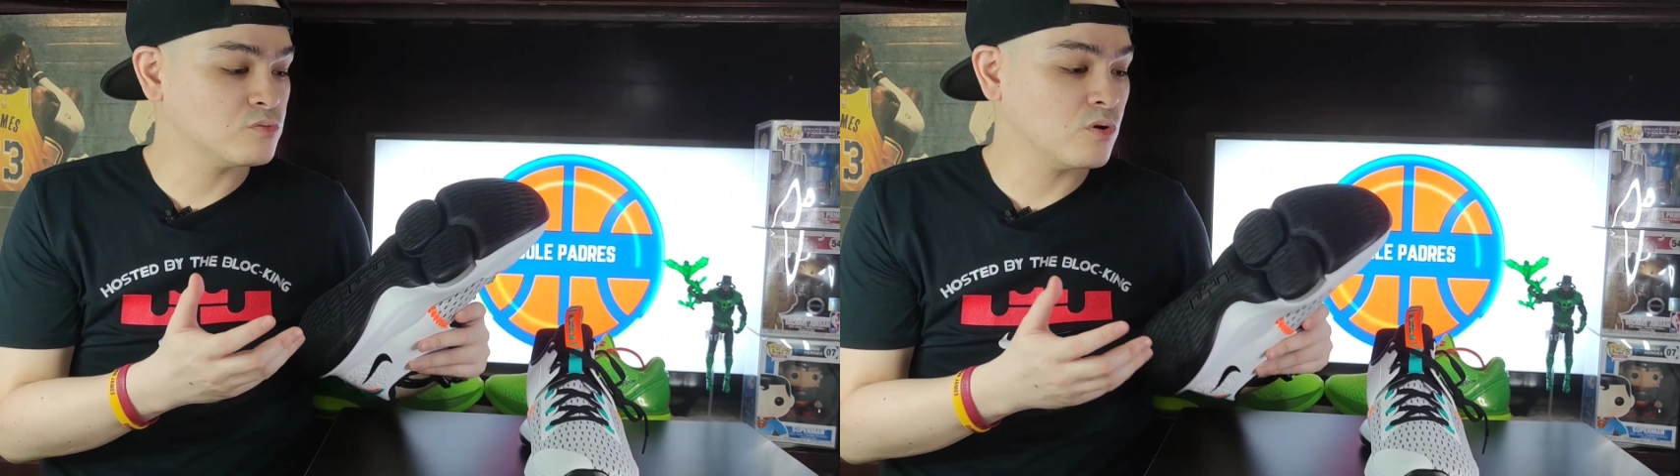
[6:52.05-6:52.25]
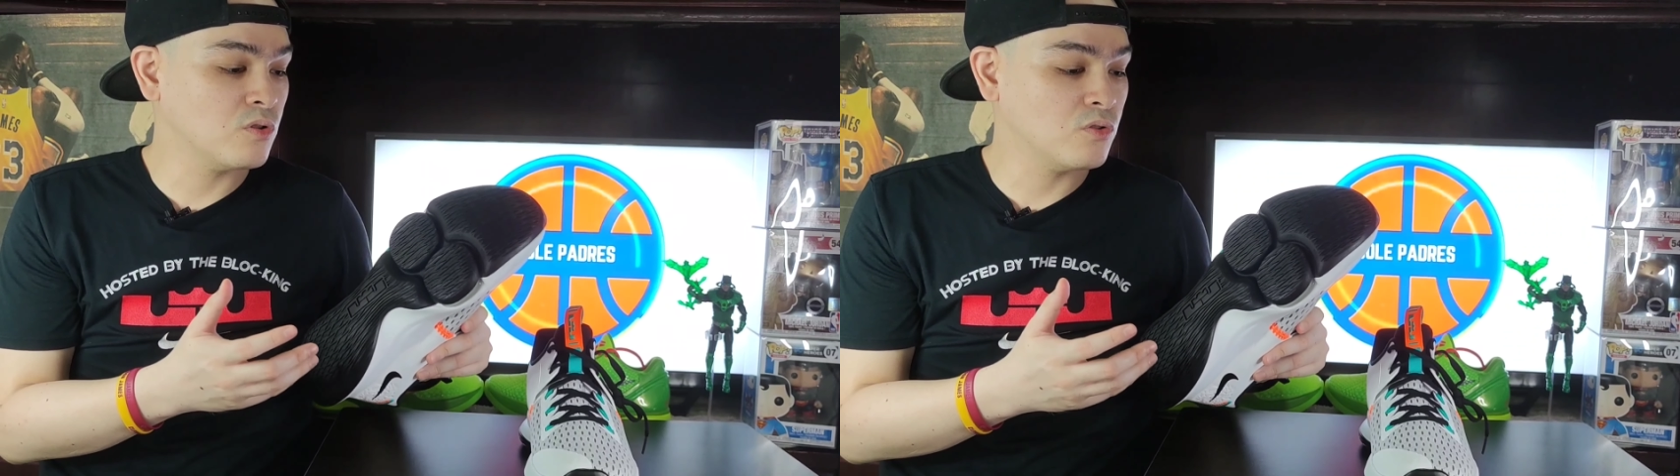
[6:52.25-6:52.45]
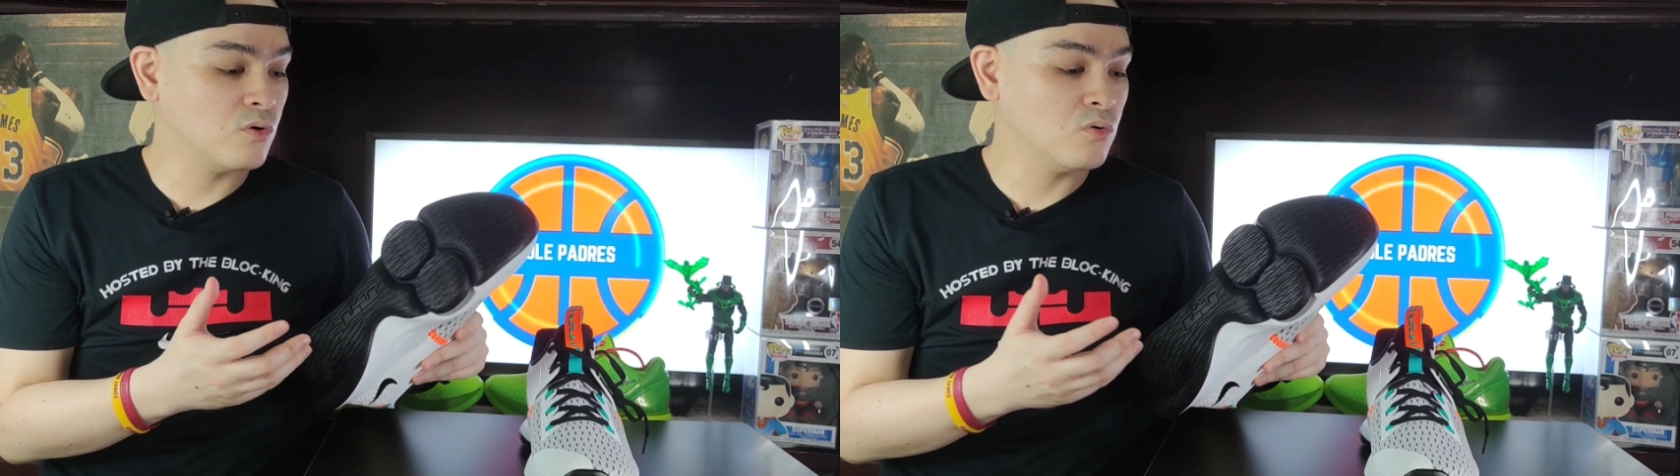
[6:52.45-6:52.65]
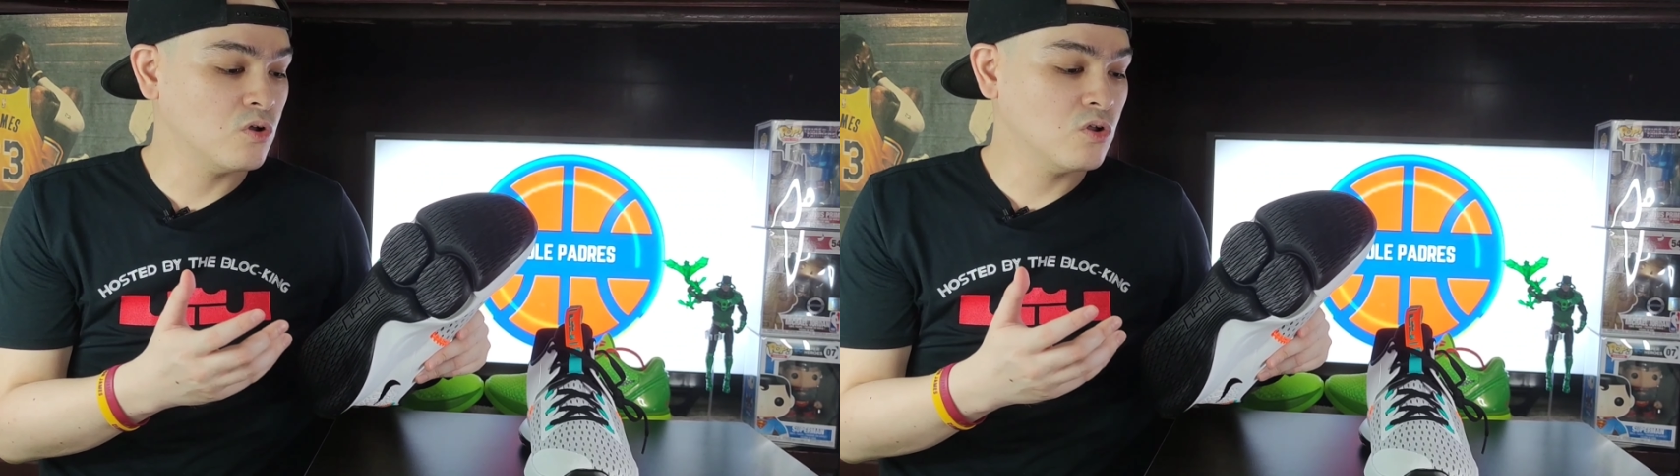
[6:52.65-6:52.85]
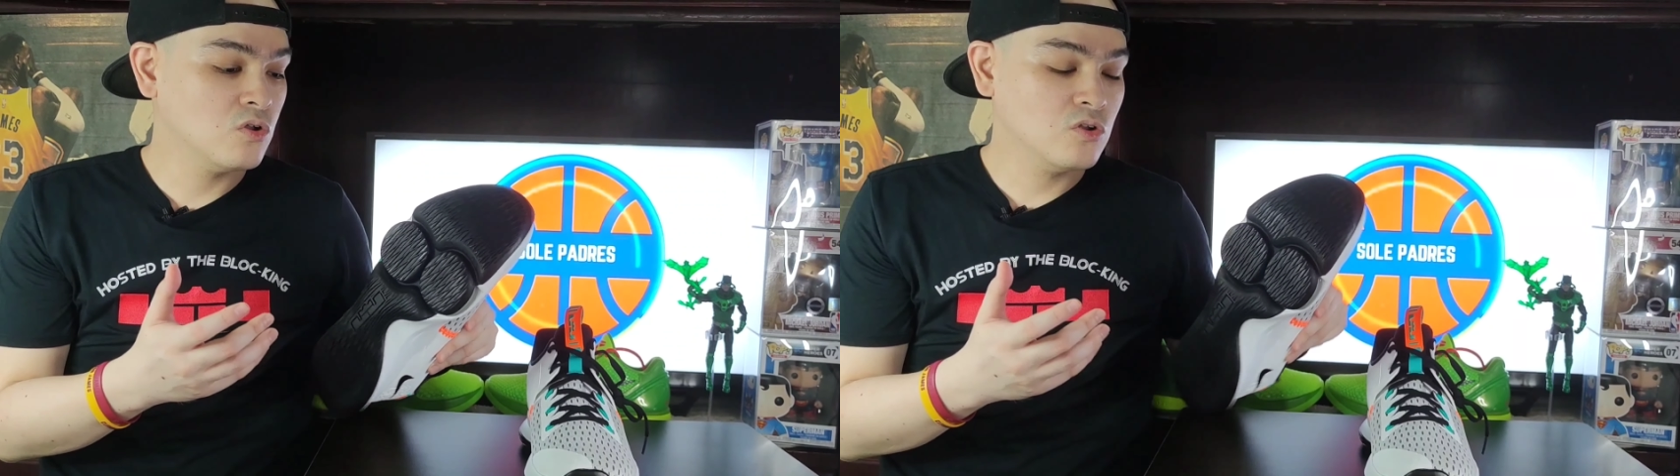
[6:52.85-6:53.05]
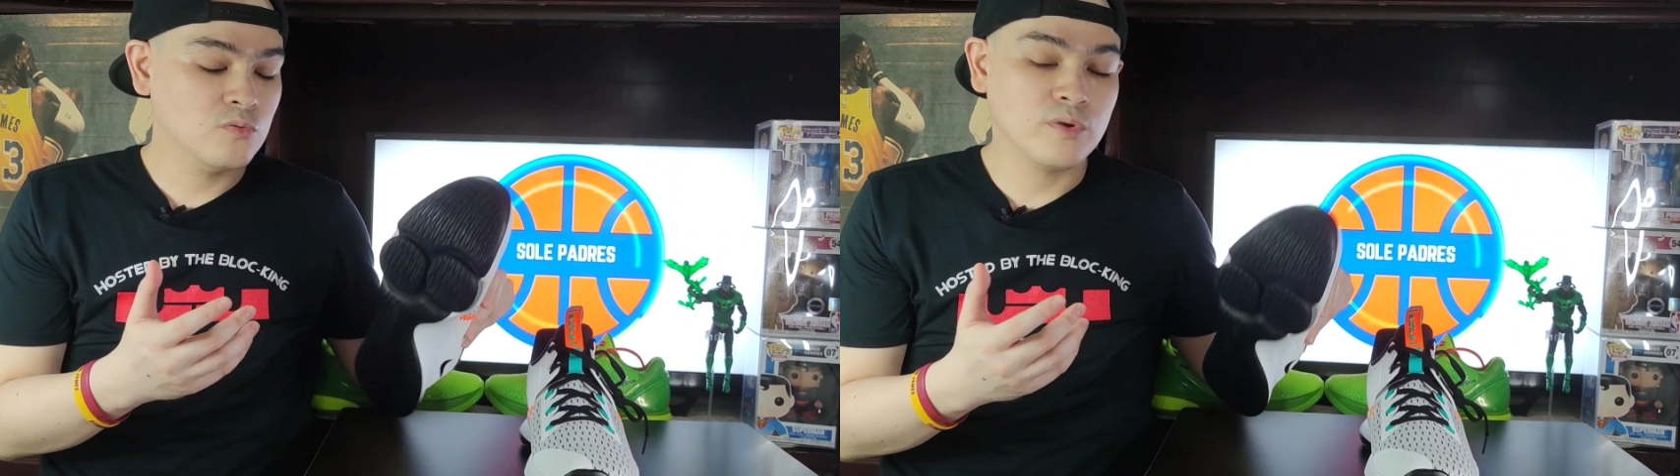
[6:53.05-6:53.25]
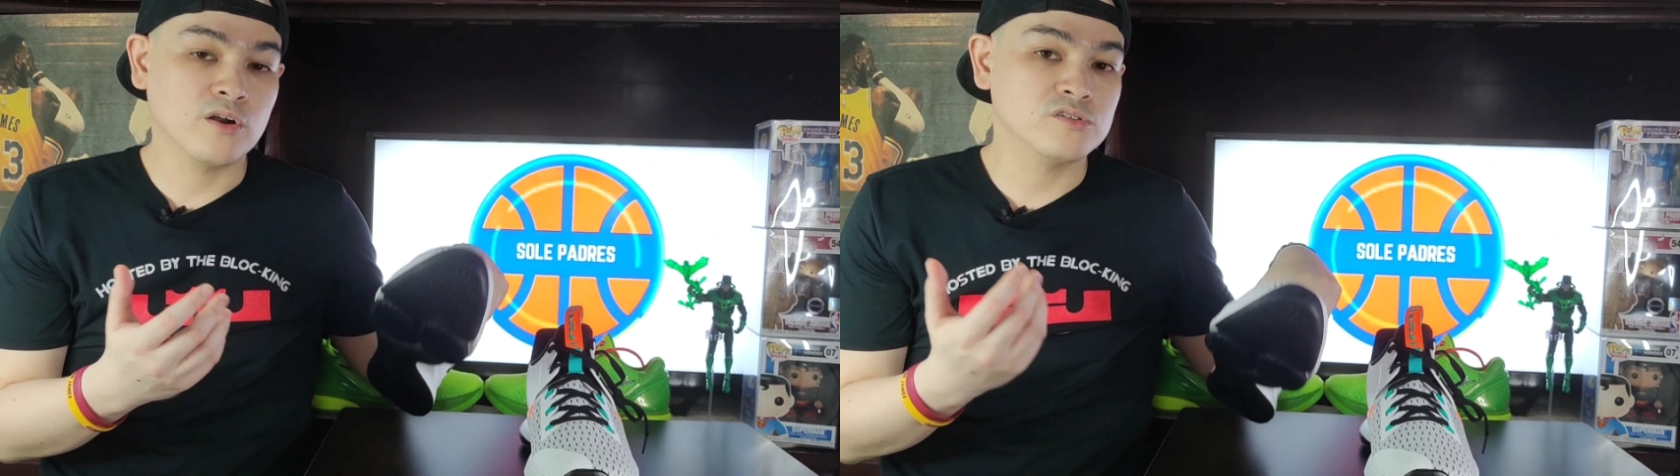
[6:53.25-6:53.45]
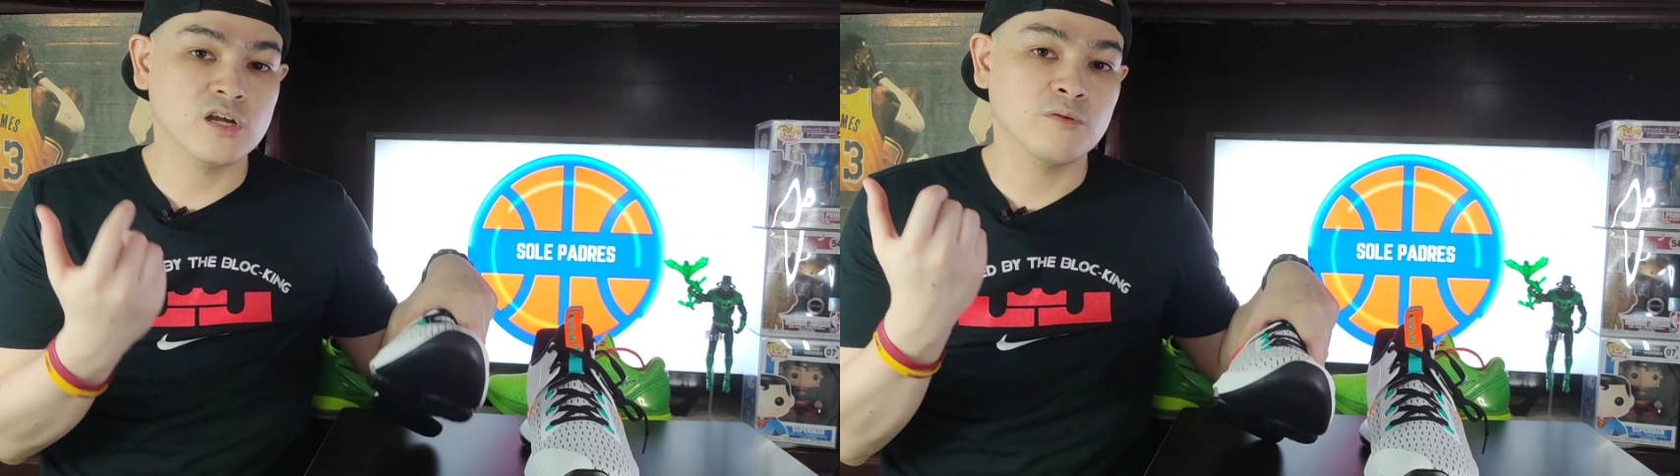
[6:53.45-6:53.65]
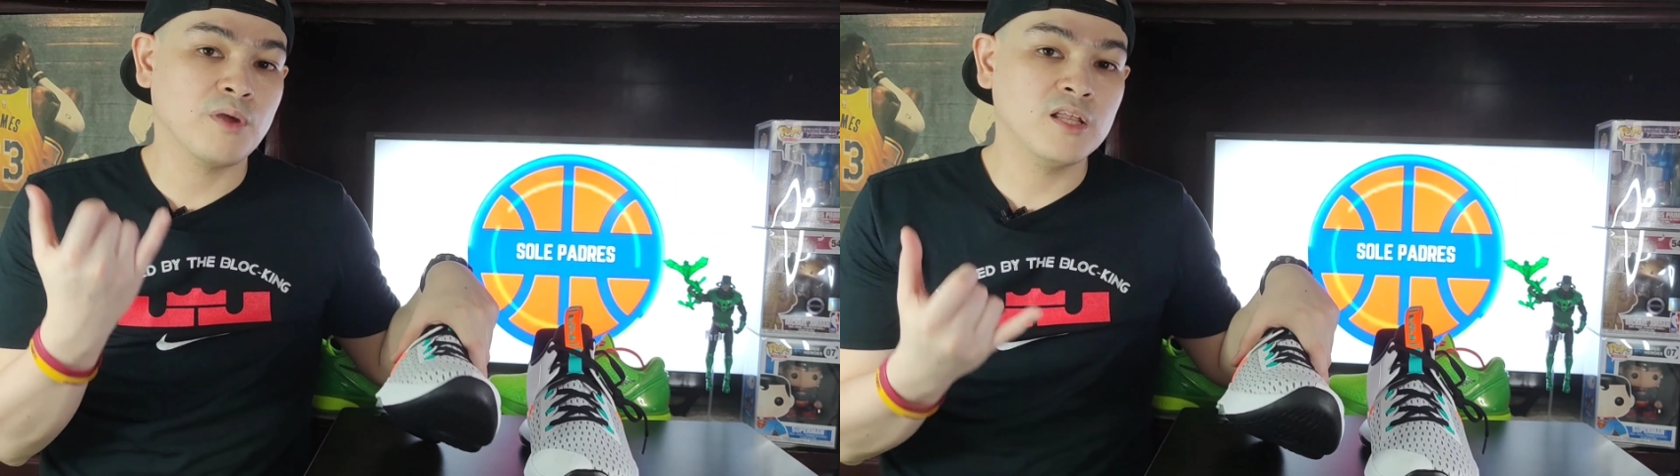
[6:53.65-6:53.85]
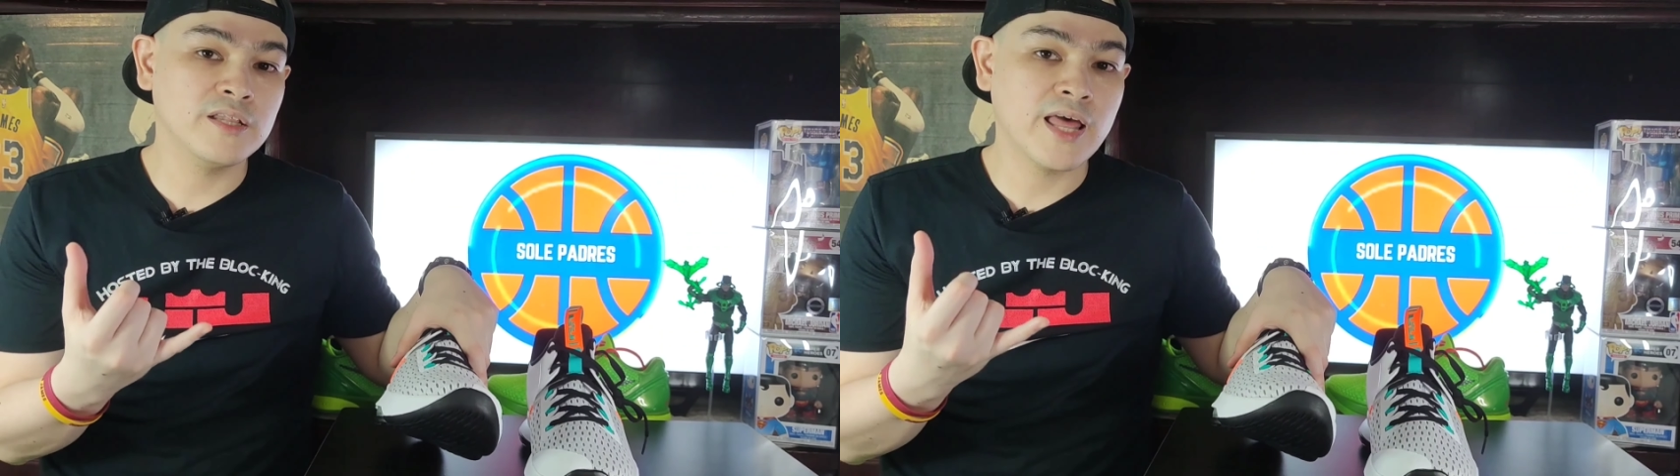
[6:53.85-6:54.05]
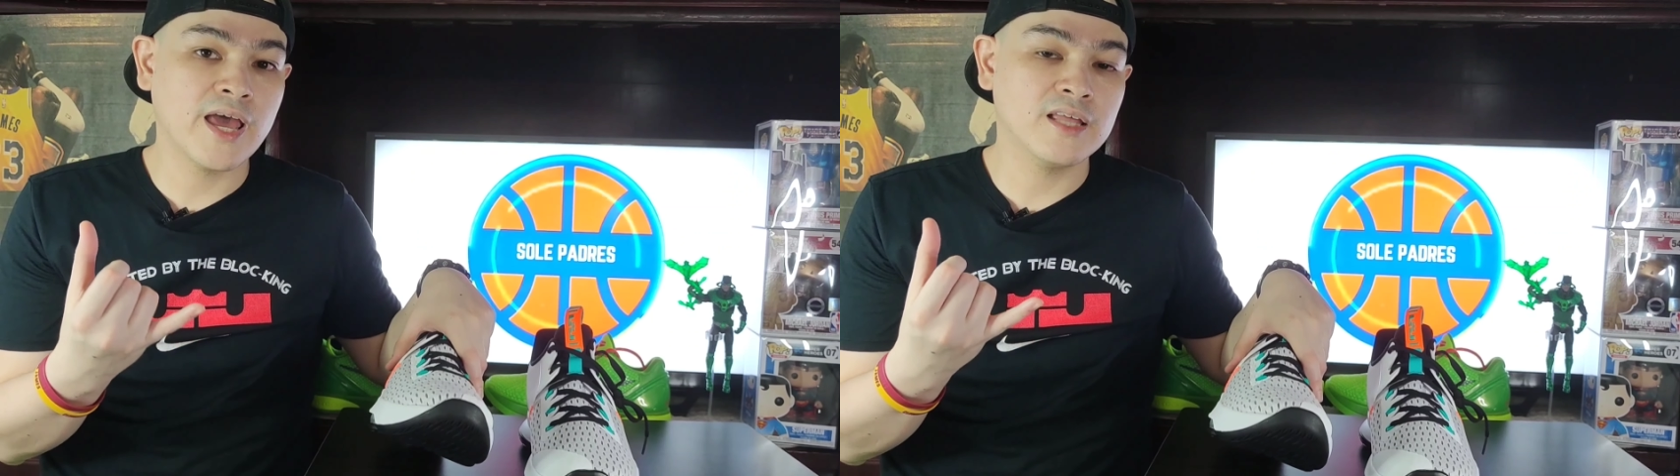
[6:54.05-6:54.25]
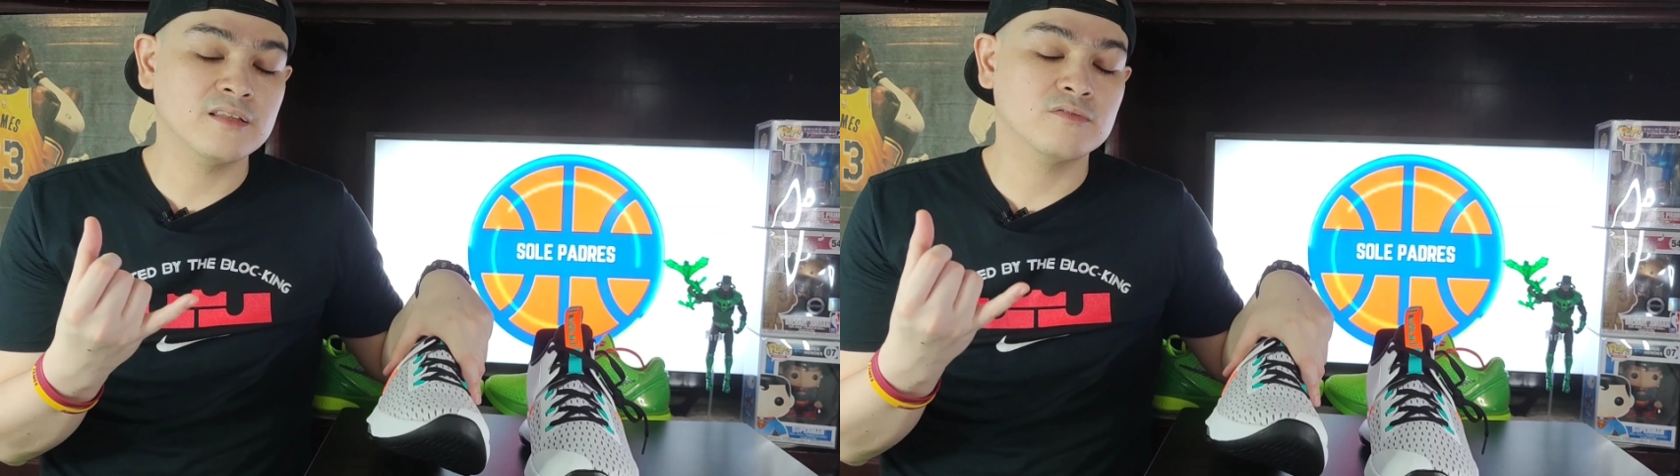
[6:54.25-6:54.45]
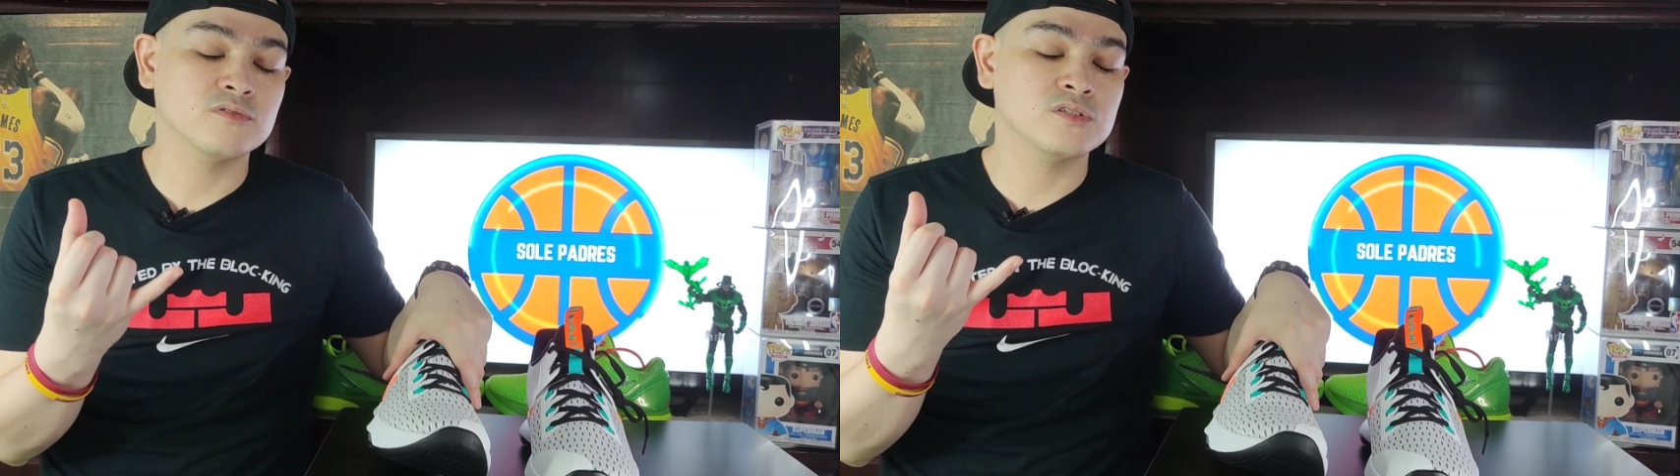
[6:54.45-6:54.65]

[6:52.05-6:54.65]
As we all know, meron siyang inline,